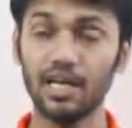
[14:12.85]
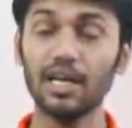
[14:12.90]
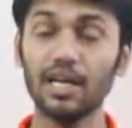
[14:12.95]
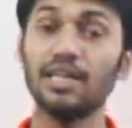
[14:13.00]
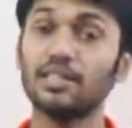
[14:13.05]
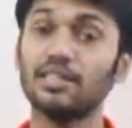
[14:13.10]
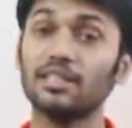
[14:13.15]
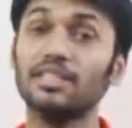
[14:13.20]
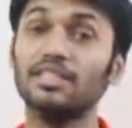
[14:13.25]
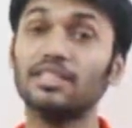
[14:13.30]

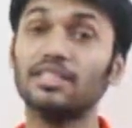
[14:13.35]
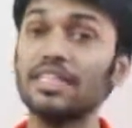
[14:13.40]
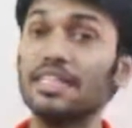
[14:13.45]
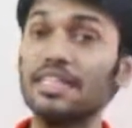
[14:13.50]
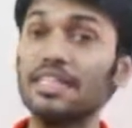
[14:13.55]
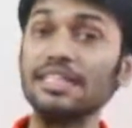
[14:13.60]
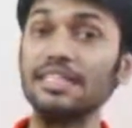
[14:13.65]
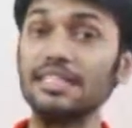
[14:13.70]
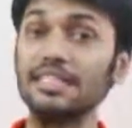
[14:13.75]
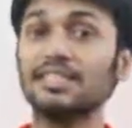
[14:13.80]
Yeah,
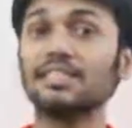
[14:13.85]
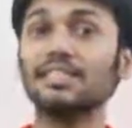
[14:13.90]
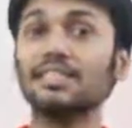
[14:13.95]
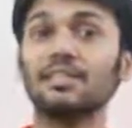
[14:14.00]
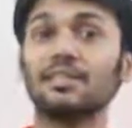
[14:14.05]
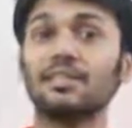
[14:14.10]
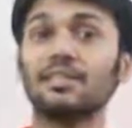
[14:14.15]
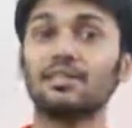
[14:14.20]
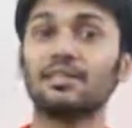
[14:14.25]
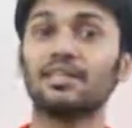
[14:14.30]
this
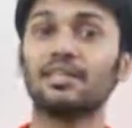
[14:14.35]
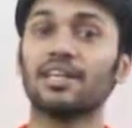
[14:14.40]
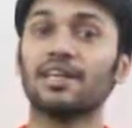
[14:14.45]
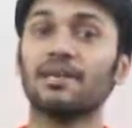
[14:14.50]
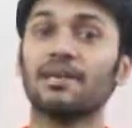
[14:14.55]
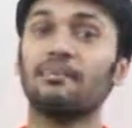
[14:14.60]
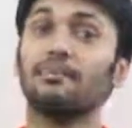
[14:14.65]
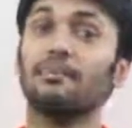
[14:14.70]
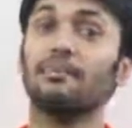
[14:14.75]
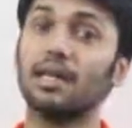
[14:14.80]
is
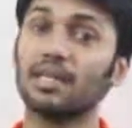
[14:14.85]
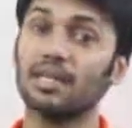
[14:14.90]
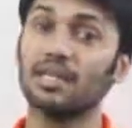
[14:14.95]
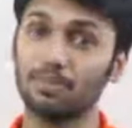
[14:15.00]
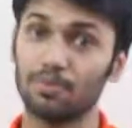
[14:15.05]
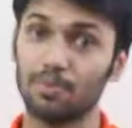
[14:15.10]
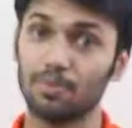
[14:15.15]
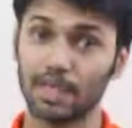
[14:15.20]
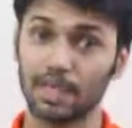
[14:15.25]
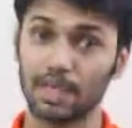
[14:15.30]
the
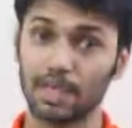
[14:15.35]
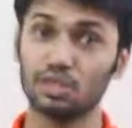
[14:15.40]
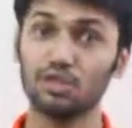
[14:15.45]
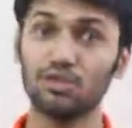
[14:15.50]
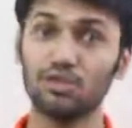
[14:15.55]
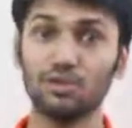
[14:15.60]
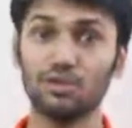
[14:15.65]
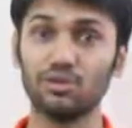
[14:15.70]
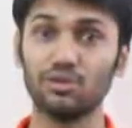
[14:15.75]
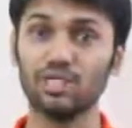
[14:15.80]

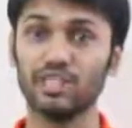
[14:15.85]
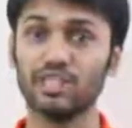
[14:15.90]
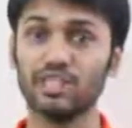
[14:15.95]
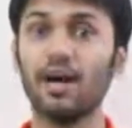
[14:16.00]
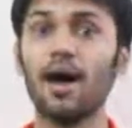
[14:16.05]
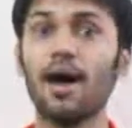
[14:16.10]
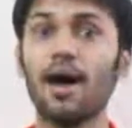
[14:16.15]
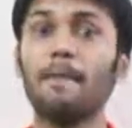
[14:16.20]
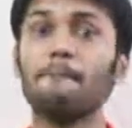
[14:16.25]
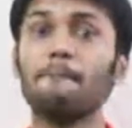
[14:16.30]
multiplication
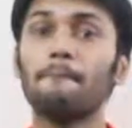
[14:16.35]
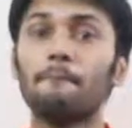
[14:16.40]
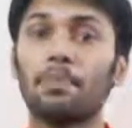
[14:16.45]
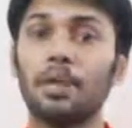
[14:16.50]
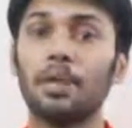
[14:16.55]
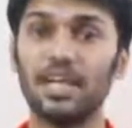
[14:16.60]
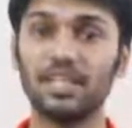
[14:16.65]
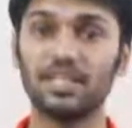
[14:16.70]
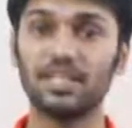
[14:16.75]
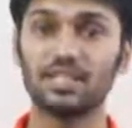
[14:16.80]
using the
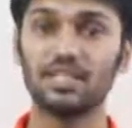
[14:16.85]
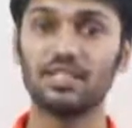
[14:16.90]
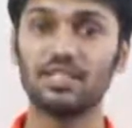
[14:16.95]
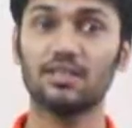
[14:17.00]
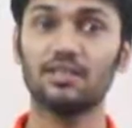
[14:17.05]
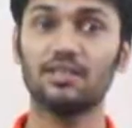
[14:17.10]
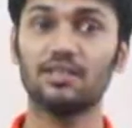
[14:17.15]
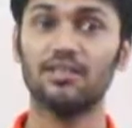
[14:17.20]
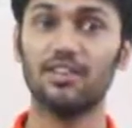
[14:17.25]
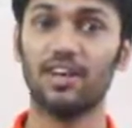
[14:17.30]

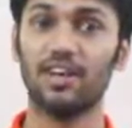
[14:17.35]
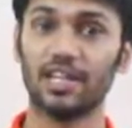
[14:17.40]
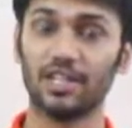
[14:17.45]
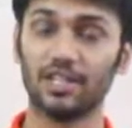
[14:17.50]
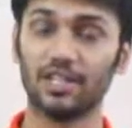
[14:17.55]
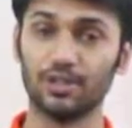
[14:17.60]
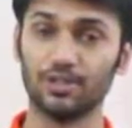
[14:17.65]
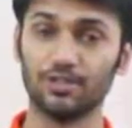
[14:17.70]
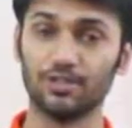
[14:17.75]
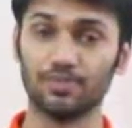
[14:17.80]
place
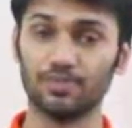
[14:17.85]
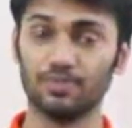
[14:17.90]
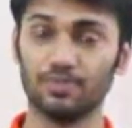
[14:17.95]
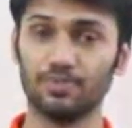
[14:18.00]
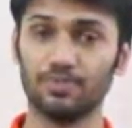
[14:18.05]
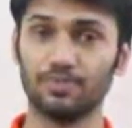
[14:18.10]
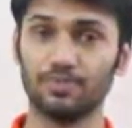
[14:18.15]
value.